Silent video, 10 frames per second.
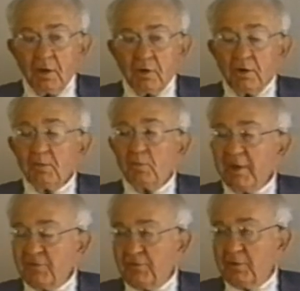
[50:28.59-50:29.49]
Herb
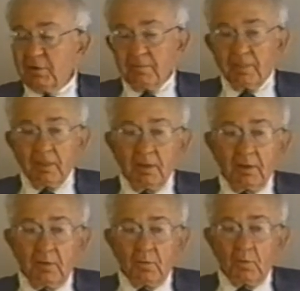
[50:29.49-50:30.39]
Wechsler
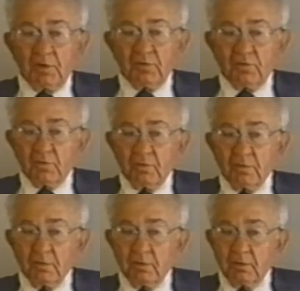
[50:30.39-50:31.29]
was
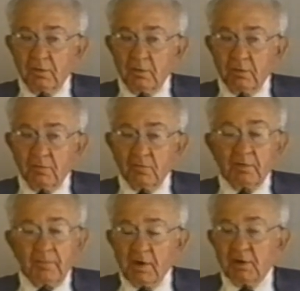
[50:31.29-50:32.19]

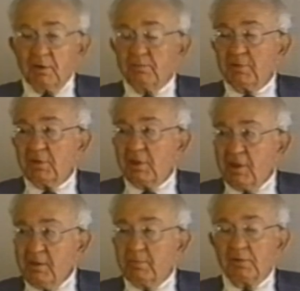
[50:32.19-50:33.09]
remarkably
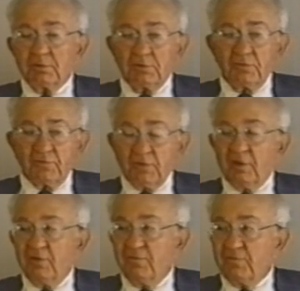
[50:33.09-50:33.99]
able to
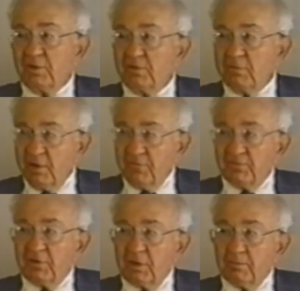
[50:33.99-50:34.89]
solve a
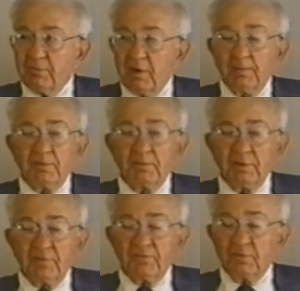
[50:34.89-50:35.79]
drafting problem,
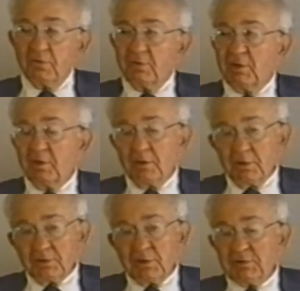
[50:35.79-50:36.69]
even though he
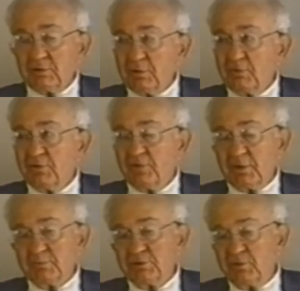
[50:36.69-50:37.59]
didn't know the
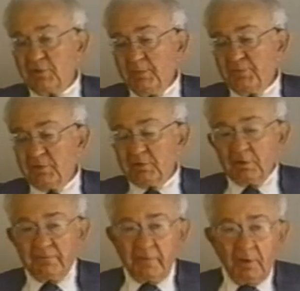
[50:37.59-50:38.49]
subject
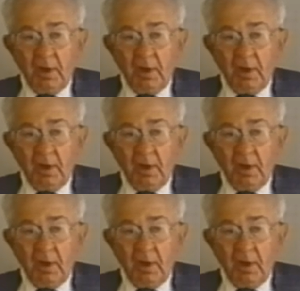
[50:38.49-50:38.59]
substantively.